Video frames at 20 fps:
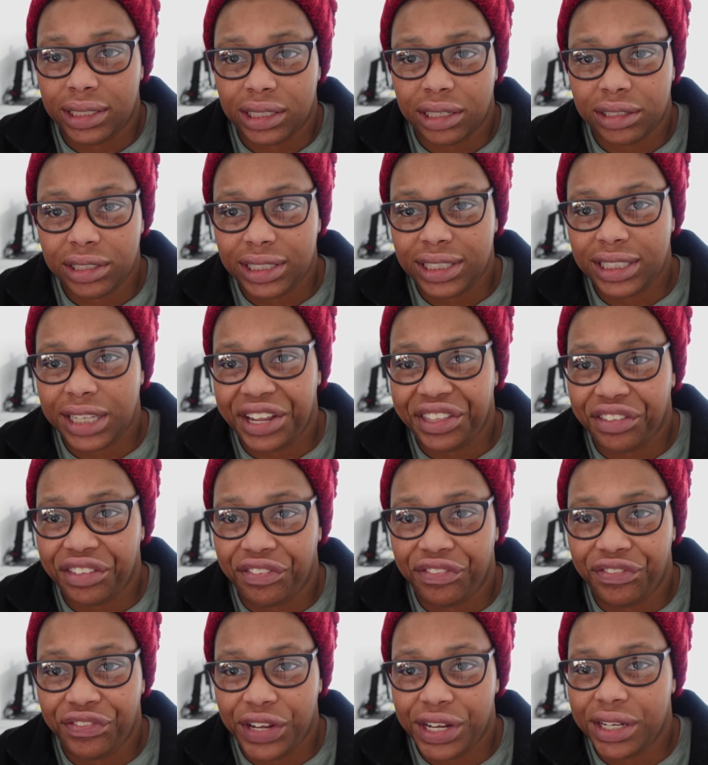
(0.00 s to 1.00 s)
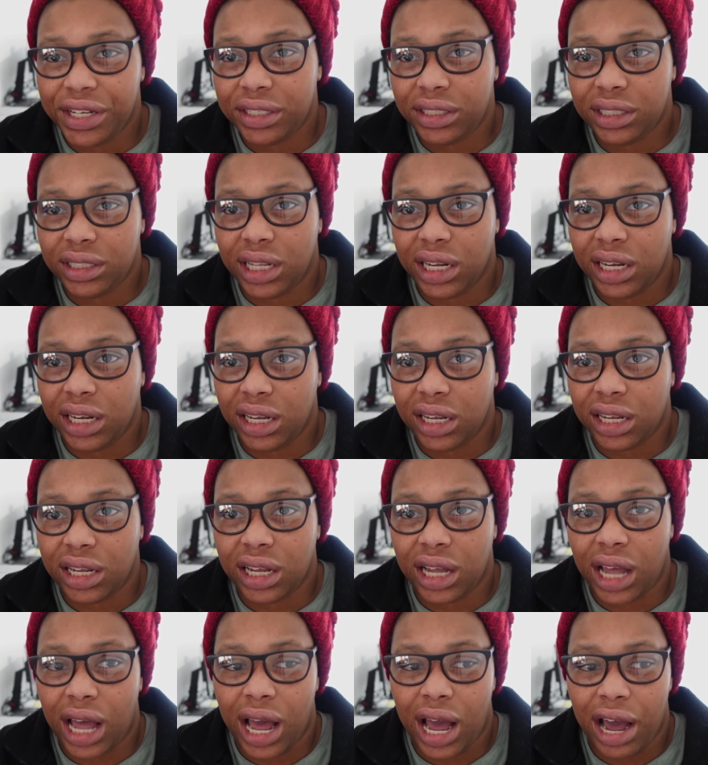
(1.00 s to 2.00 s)
I'd say the first thing
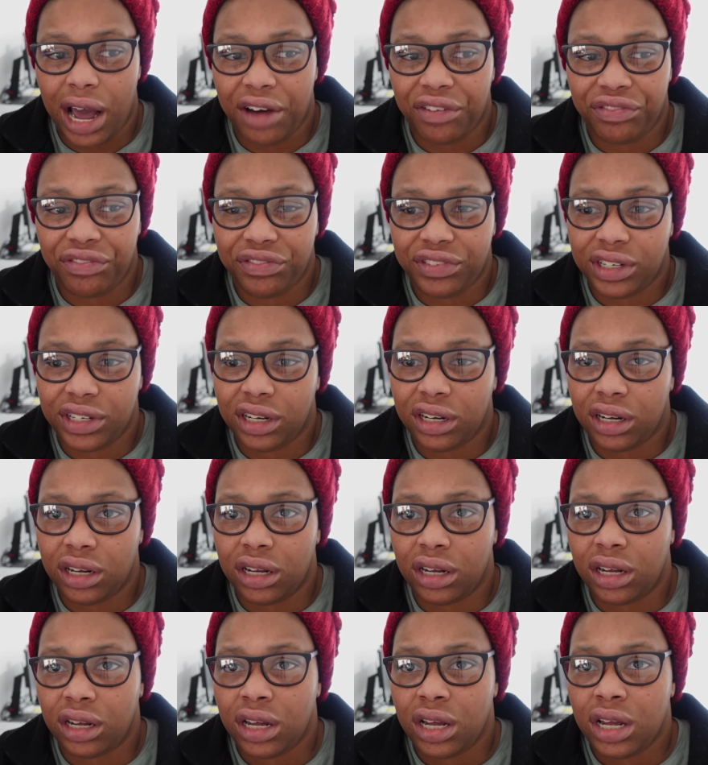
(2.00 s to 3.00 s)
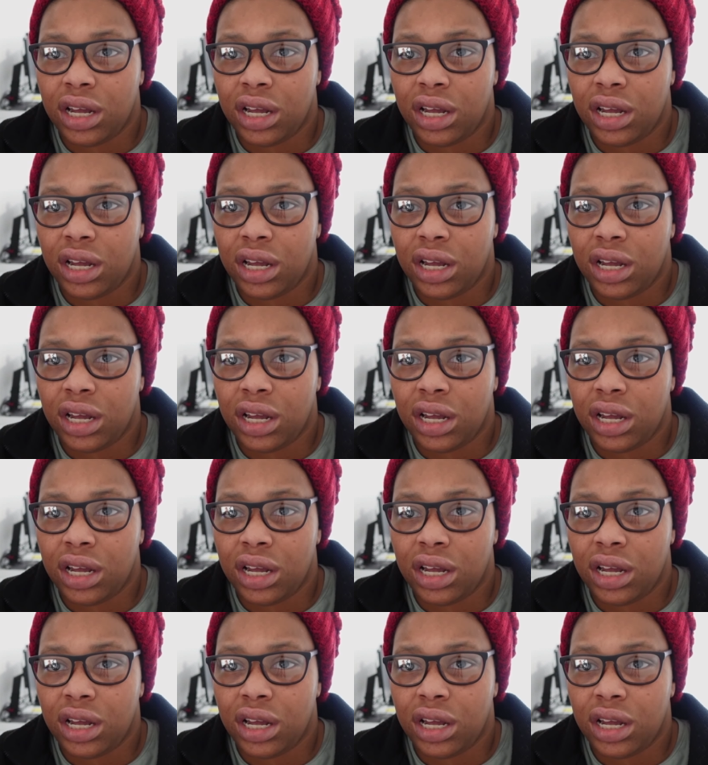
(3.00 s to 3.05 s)
after